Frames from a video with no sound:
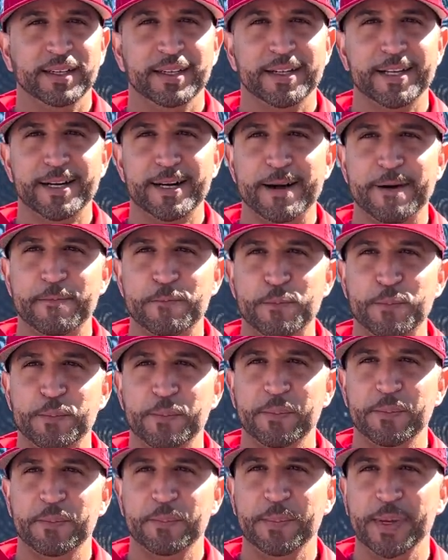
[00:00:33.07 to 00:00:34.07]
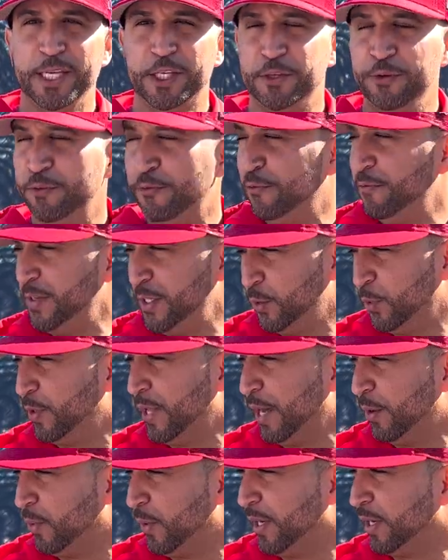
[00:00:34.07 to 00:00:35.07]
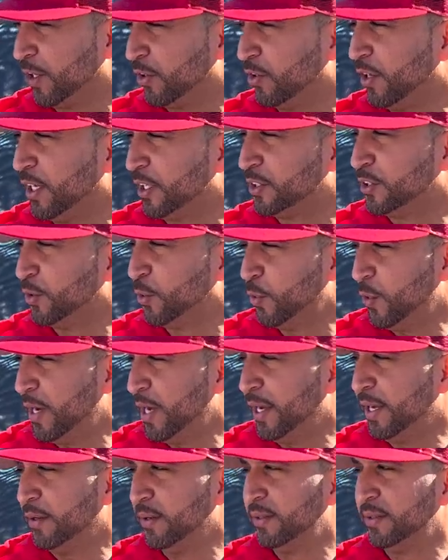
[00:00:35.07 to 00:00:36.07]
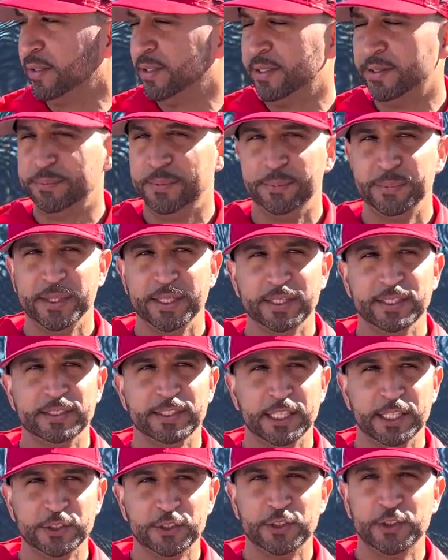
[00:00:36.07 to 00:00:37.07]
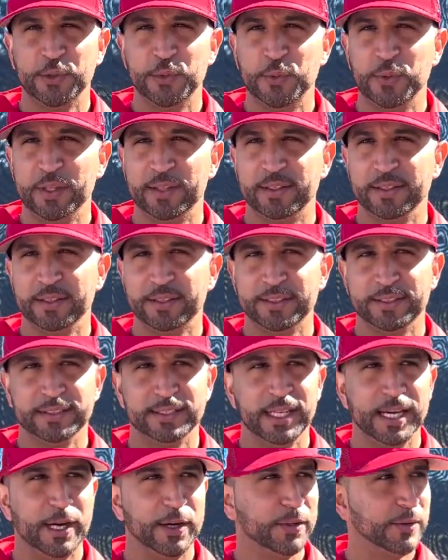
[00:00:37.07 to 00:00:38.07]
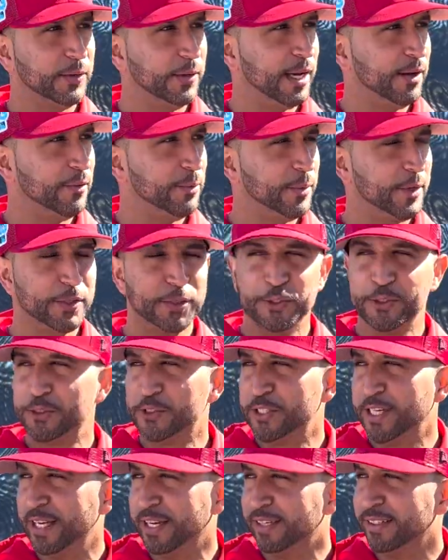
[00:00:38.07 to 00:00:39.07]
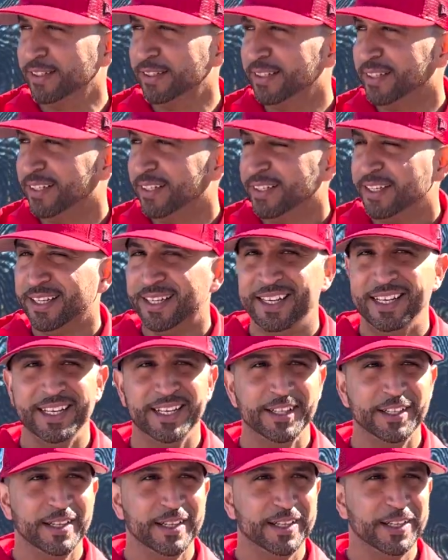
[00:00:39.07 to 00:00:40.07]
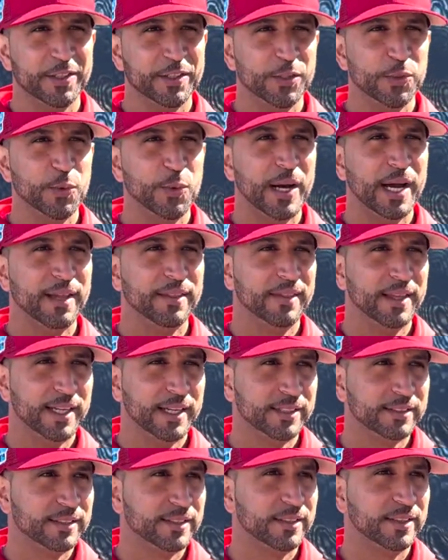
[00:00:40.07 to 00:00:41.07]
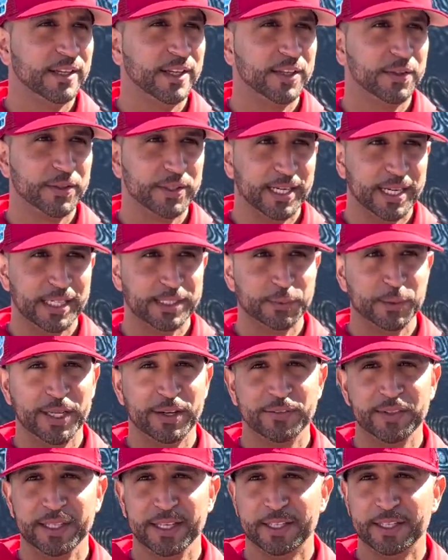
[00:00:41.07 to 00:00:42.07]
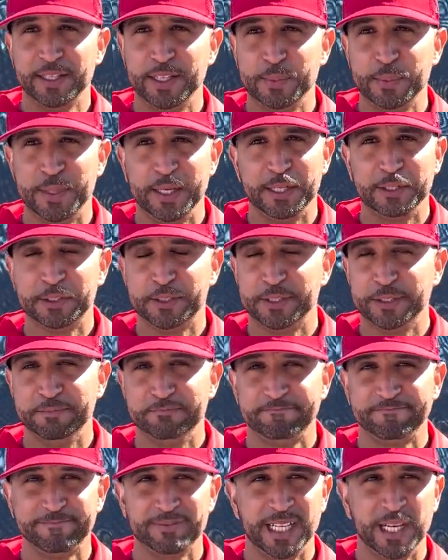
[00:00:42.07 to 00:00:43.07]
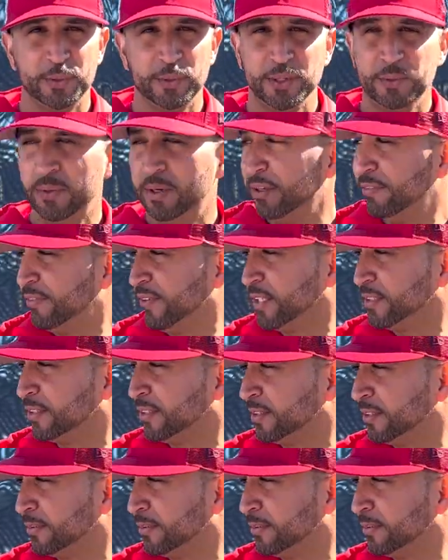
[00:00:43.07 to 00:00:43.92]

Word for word: um, make you feel that way across the way and being intentional with it because now you have them on your side and uh, you add that to the other guys we have in that clubhouse That would want faces.